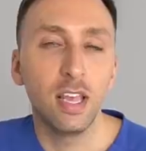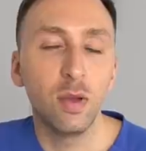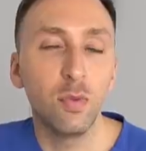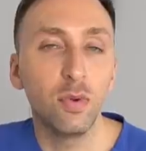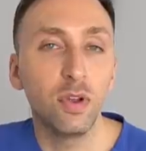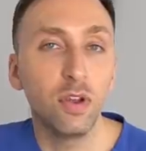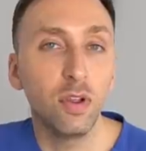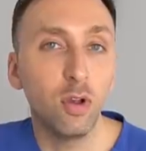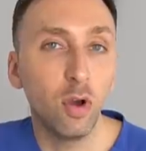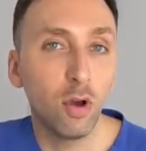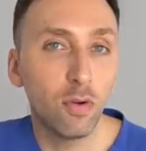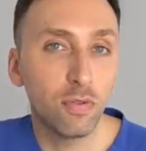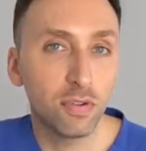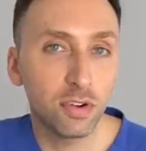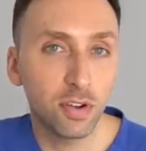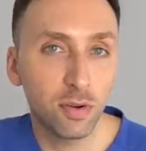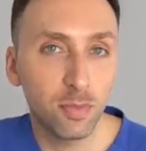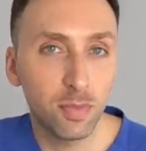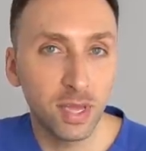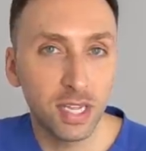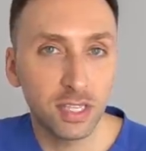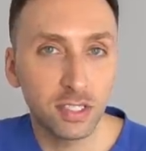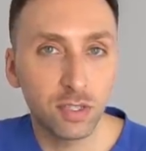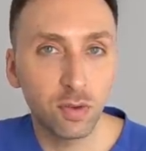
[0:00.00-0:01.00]
And when you
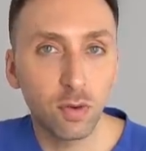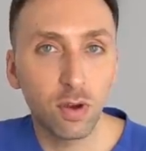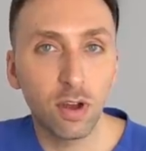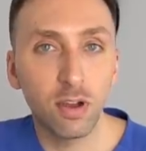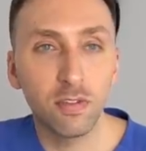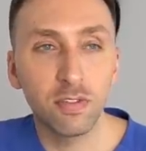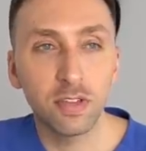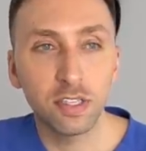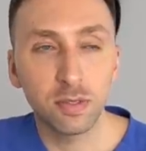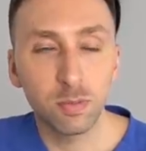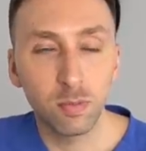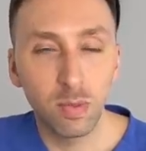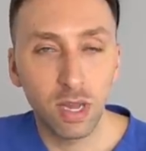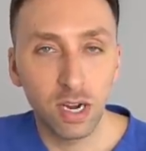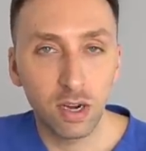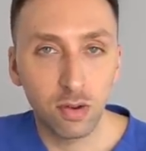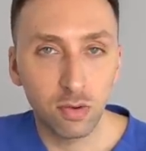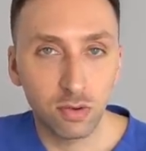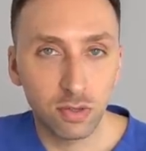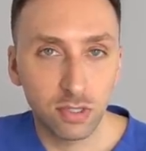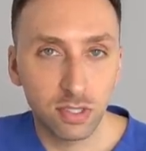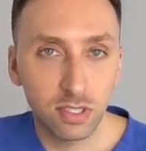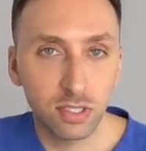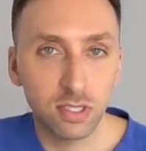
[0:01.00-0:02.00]
overcommit to all this
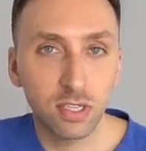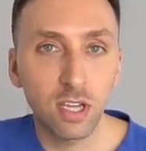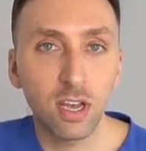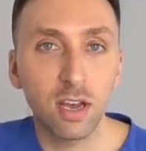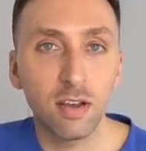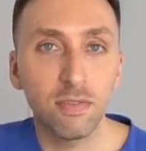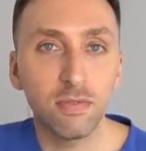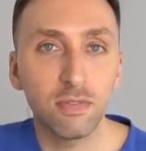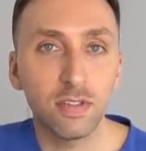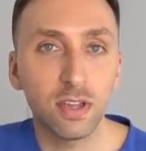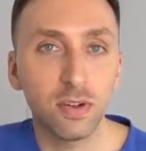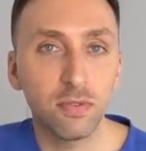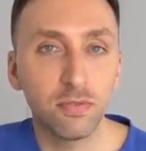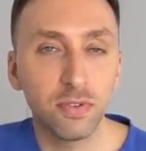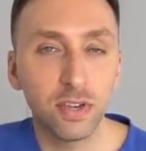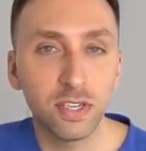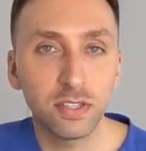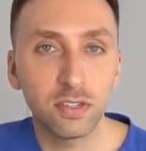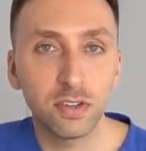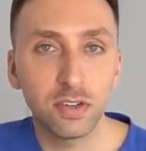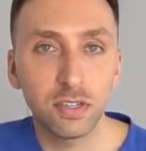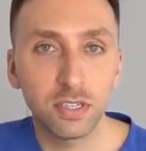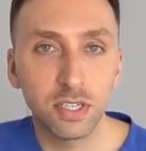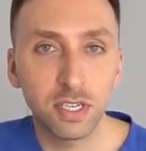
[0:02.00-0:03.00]
medical stuff like
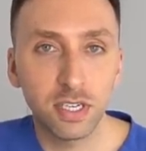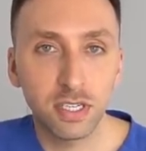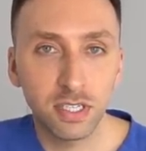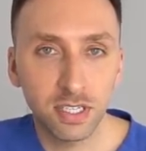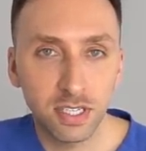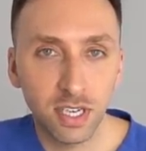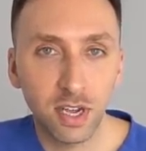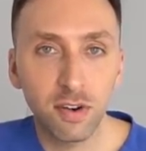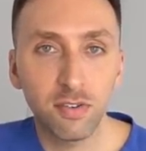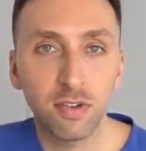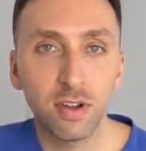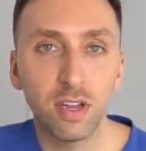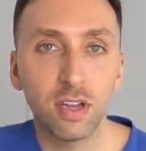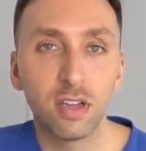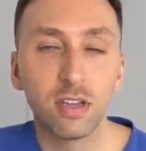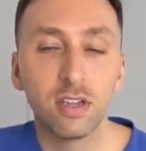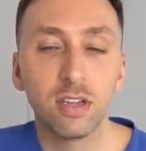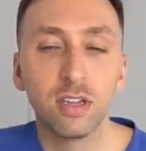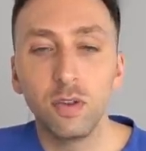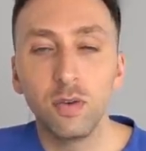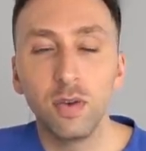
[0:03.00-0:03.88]
research, etc.,